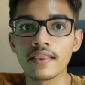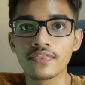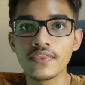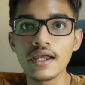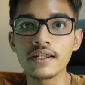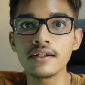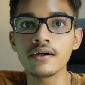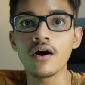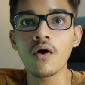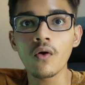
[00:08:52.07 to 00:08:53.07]

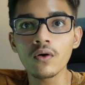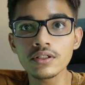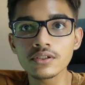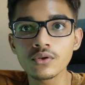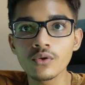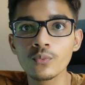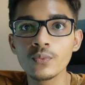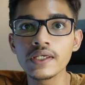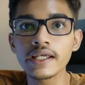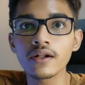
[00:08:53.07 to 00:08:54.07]
Then also
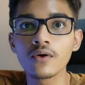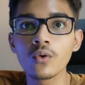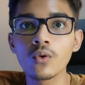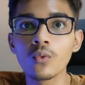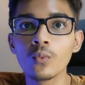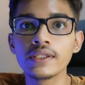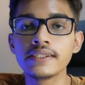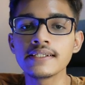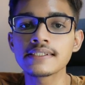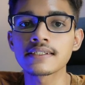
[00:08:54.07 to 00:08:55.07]
we can go with
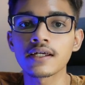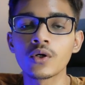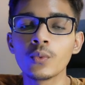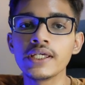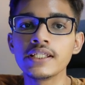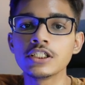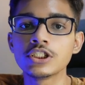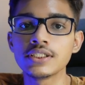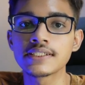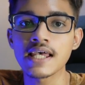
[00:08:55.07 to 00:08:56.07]
this queen
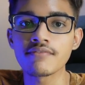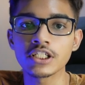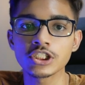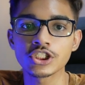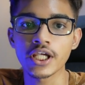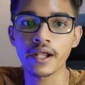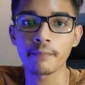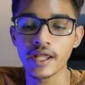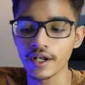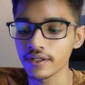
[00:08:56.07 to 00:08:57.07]
g7
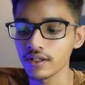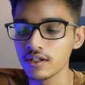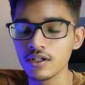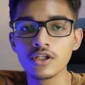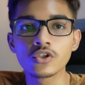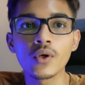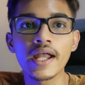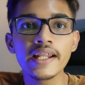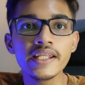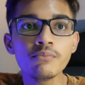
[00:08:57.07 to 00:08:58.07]
checkmate. So
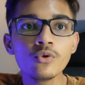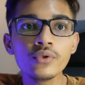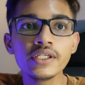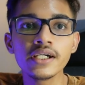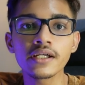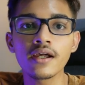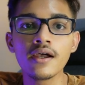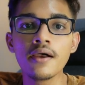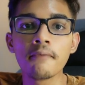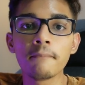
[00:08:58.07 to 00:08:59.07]
any move here
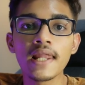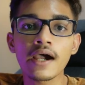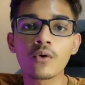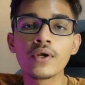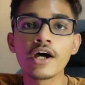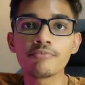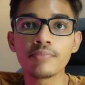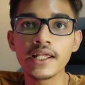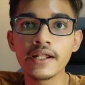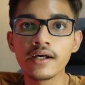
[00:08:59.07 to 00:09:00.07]
black would have
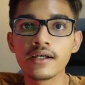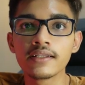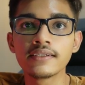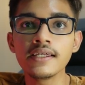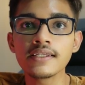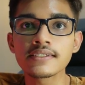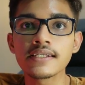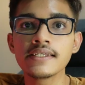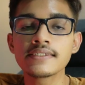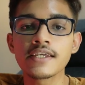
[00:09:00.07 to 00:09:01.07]
played, this
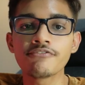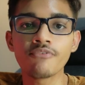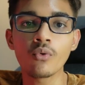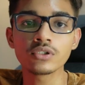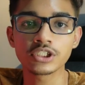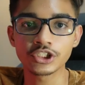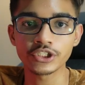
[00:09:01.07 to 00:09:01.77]
is a forced